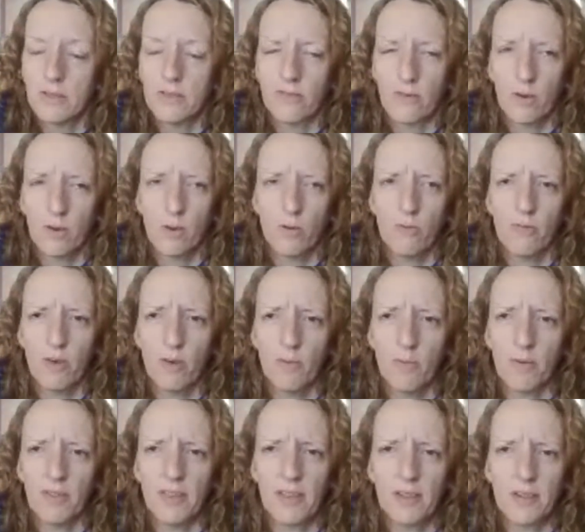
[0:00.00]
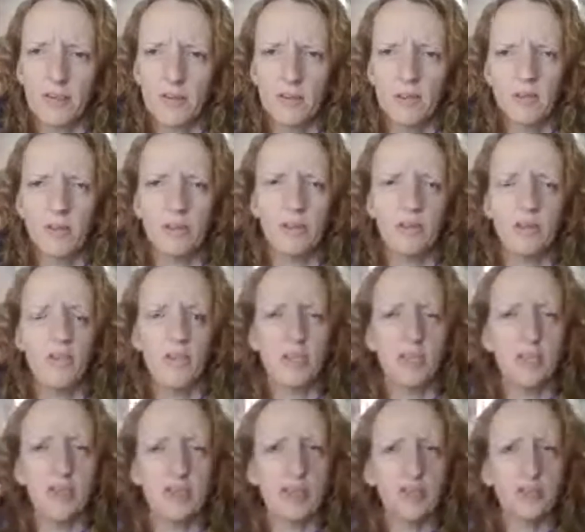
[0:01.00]
There's a few. I think
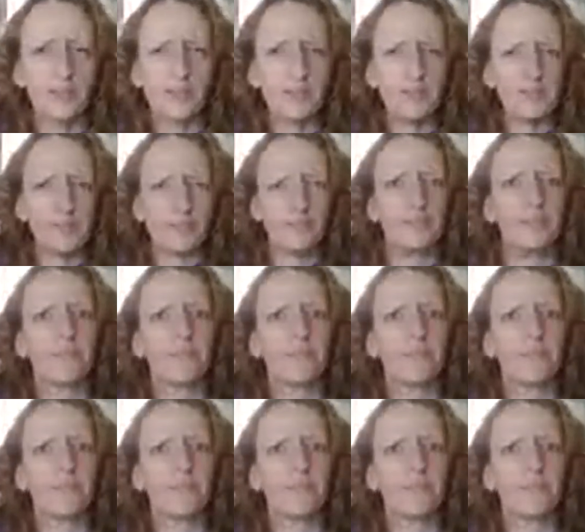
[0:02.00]
doesn't Ian